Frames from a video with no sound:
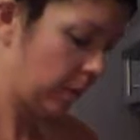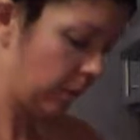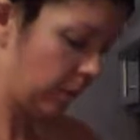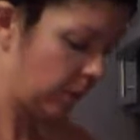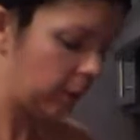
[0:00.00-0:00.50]

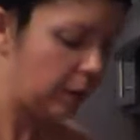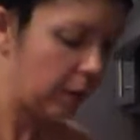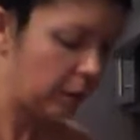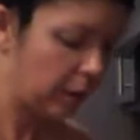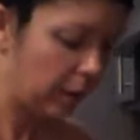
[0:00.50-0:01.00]
There's other
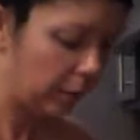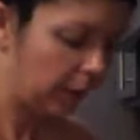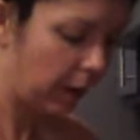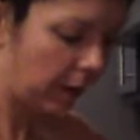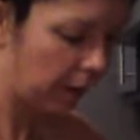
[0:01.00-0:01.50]
stuff. I
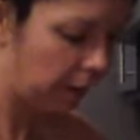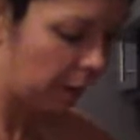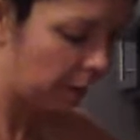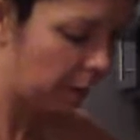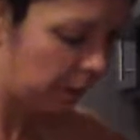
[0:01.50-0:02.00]
have
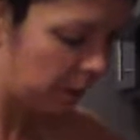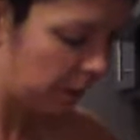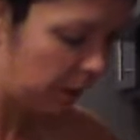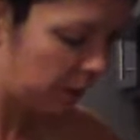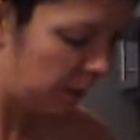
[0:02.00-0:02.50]
services.
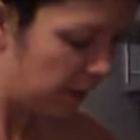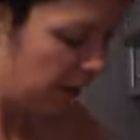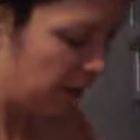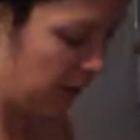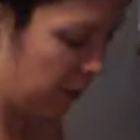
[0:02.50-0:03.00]
You
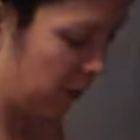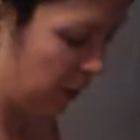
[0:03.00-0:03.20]
can look at